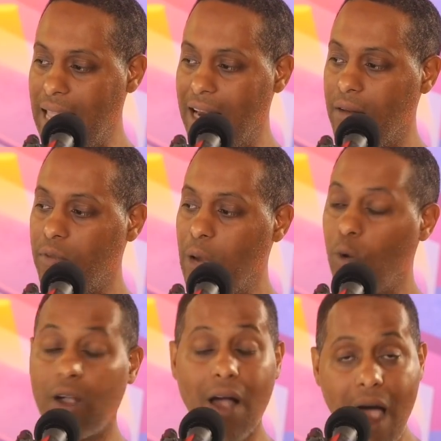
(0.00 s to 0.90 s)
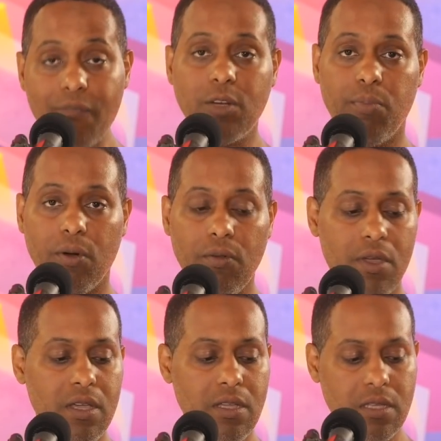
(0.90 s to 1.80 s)
they didn't they weren't comfortable
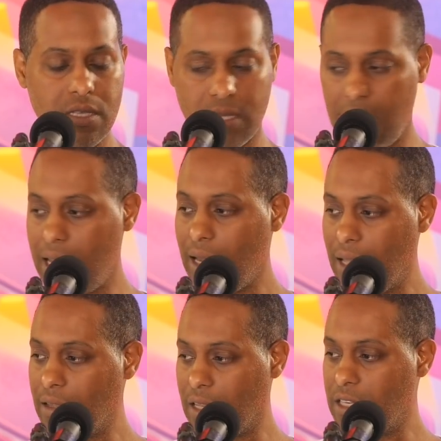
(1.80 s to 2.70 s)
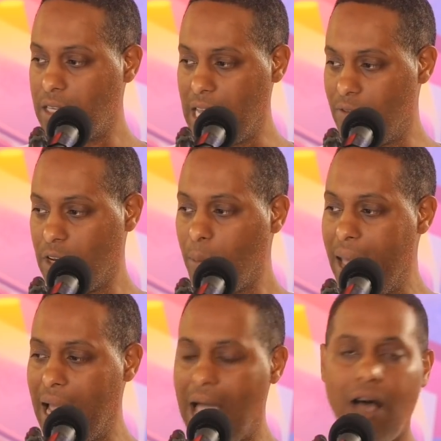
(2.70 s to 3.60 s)
seeing, even no
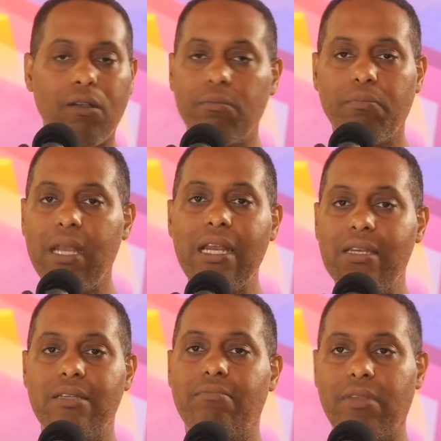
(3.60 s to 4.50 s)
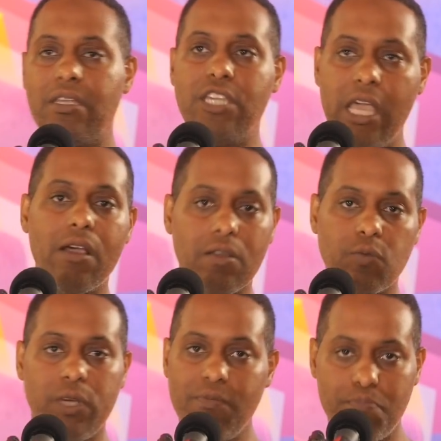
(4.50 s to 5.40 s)
matter how many
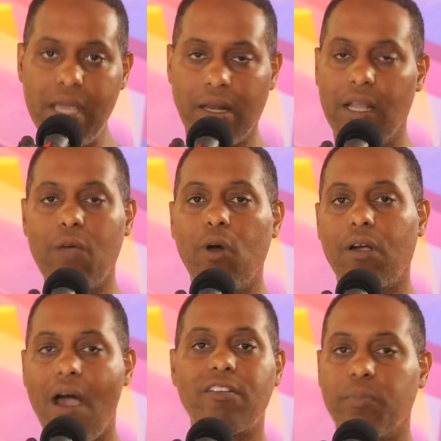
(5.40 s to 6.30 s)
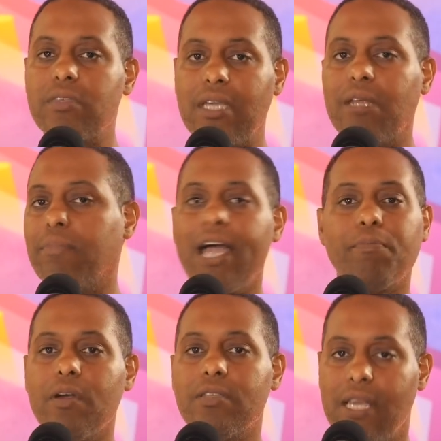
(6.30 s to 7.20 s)
years we've been here, they weren't comfortable seeing a
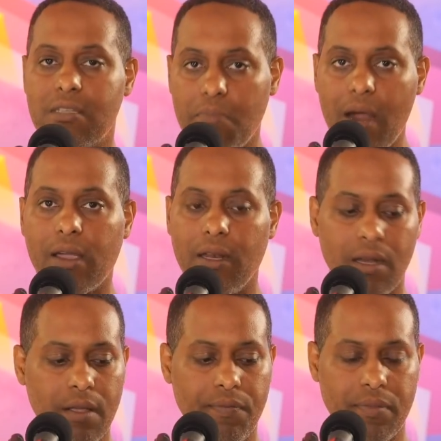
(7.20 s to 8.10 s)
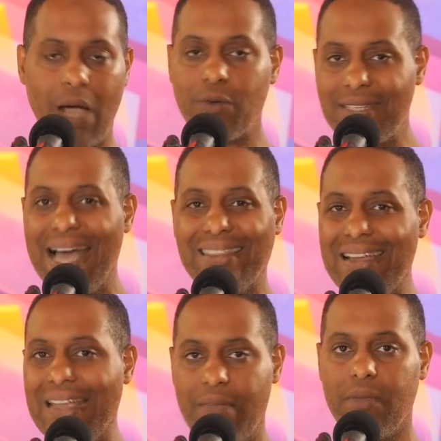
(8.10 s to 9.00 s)
black person as American. That was
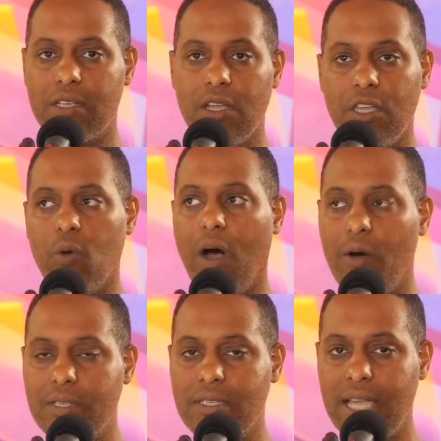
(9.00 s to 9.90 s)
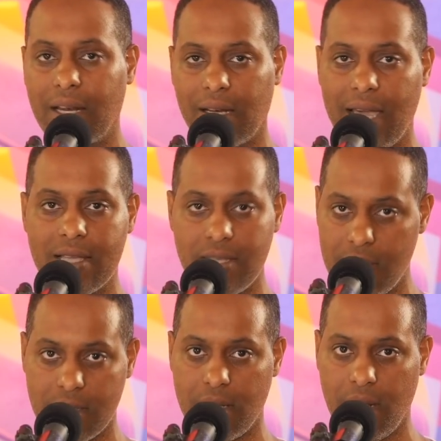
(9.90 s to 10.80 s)
not their image. You were always a second-class
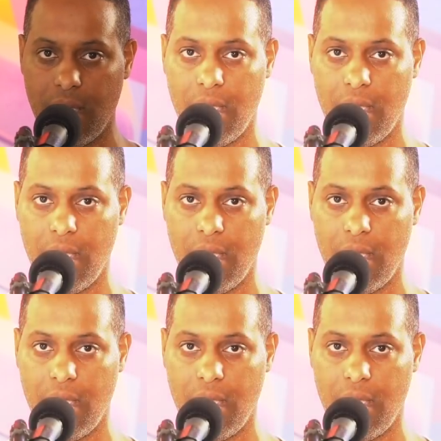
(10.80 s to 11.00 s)
citizen.